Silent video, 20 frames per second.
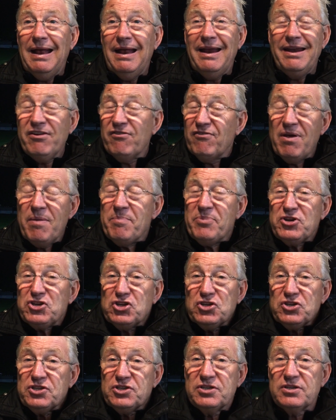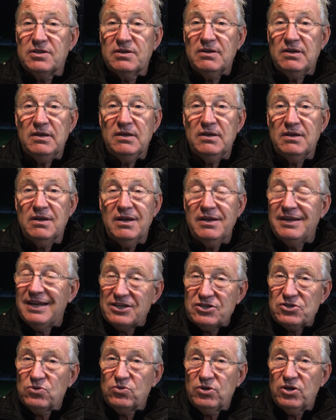they're ambitious, and
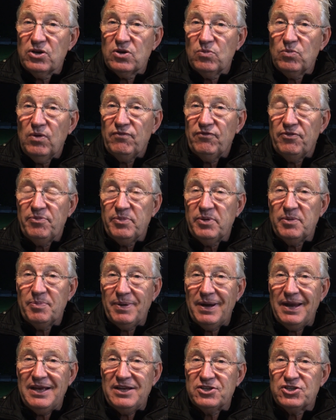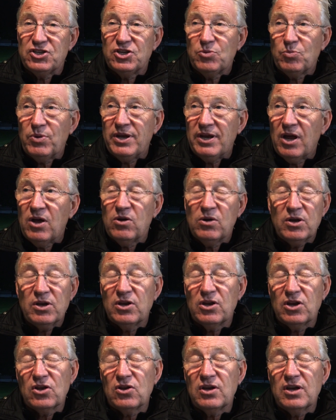that's all you can want from your players. We know
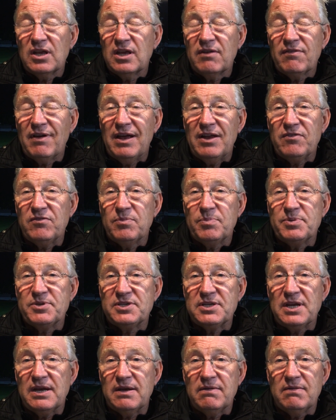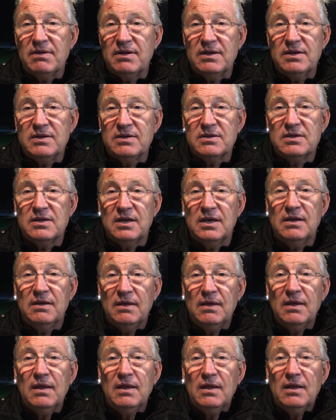that they're going to give 100%, and
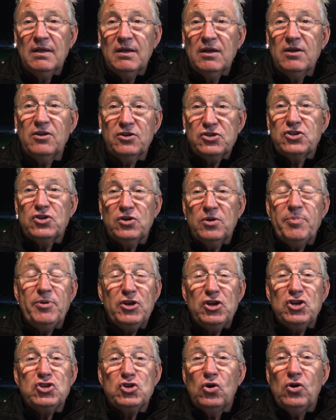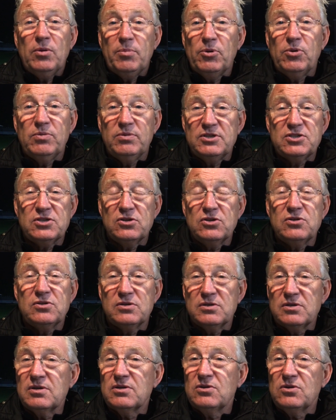it's going to be enjoyable. It's good
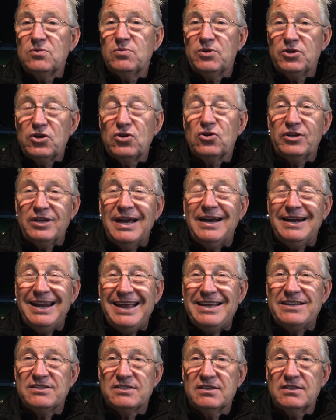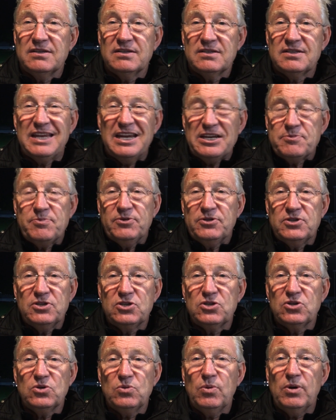when you've got young lads that are desperate
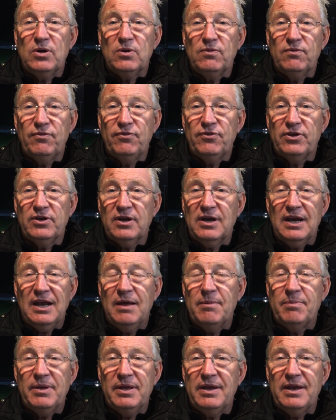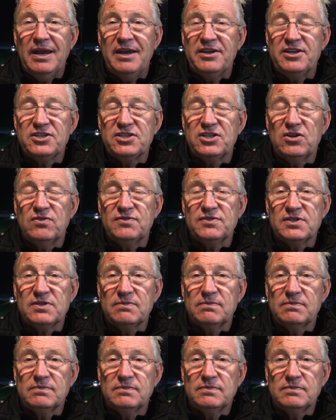to do well for the club and themselves.